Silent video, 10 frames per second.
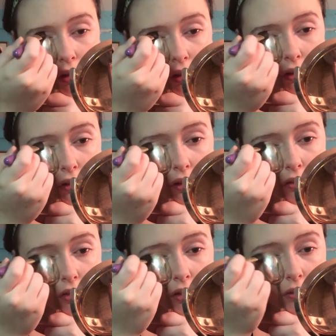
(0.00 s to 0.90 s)
and it
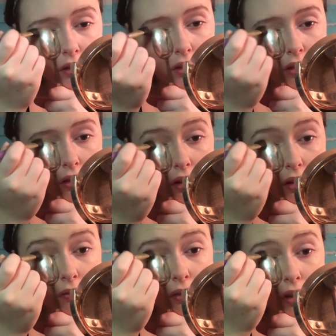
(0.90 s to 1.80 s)
leaves you with
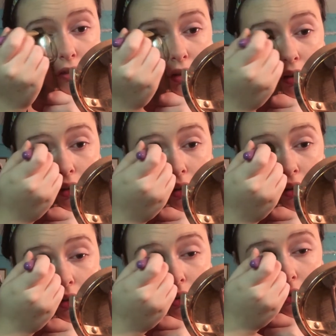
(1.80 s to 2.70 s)
the perfect
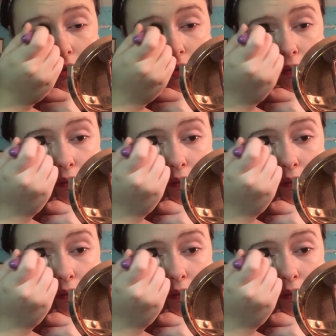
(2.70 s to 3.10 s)
cut crease.